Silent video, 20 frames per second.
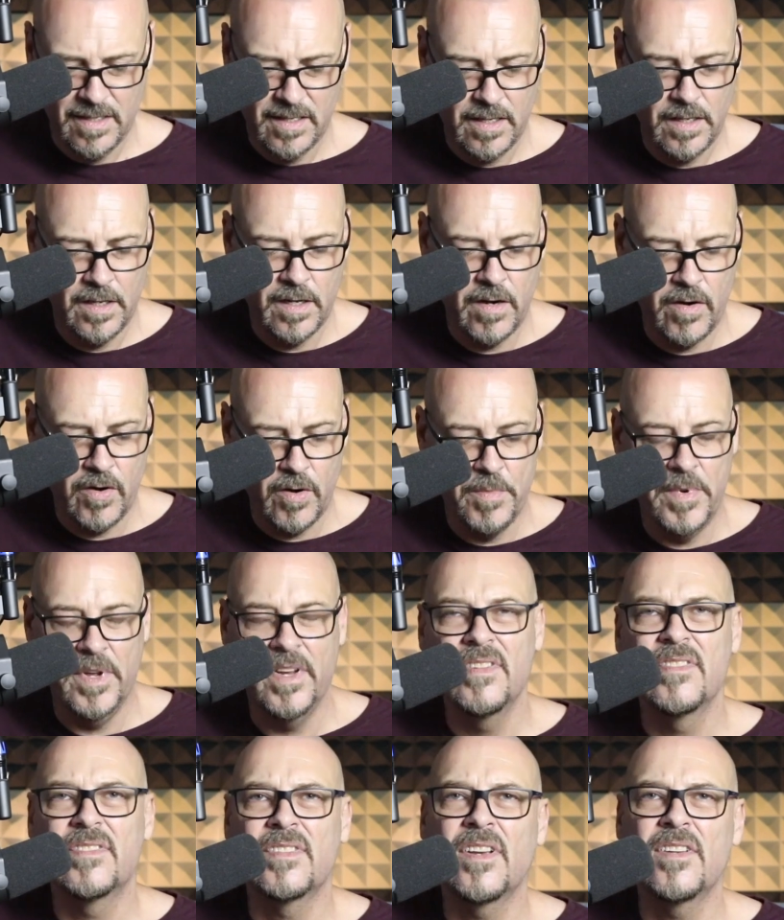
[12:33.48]
You know what I
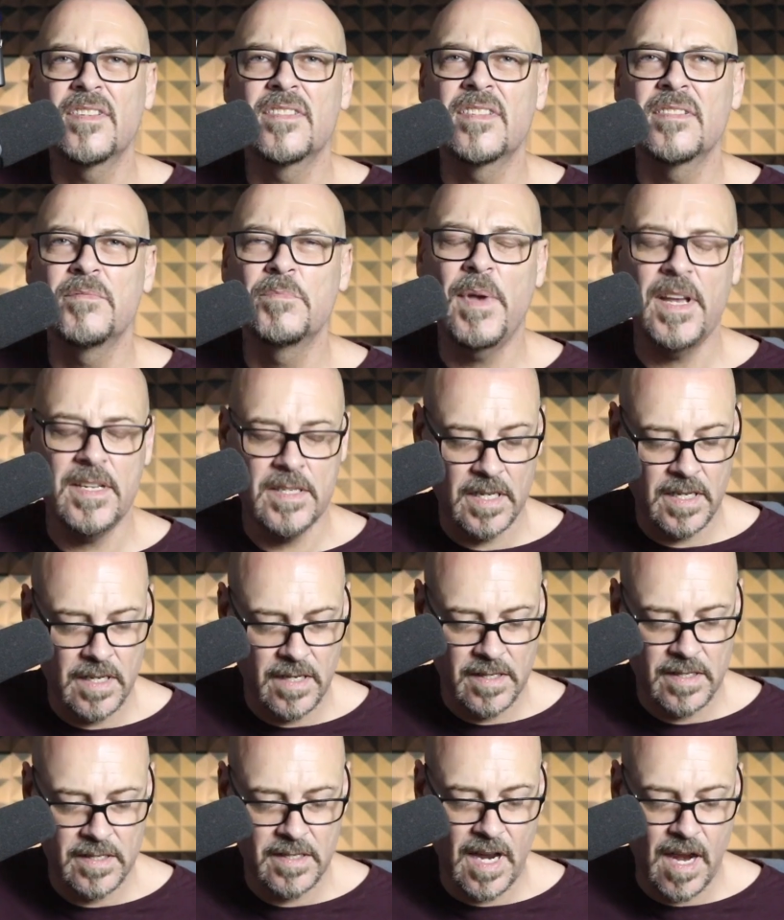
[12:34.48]
mean? So it's basically
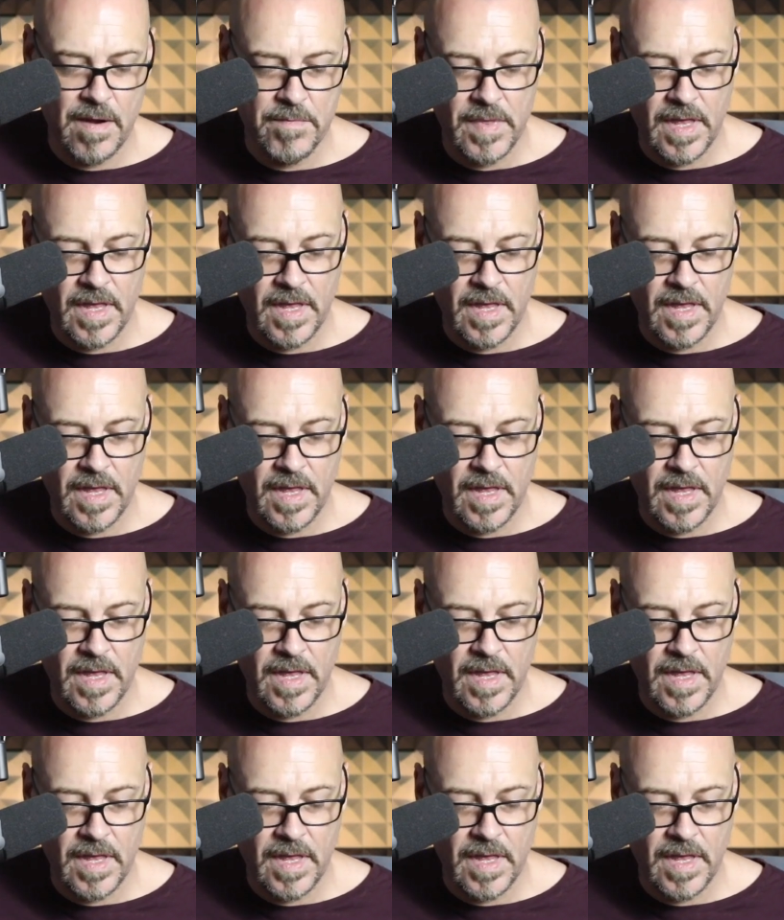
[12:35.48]
the same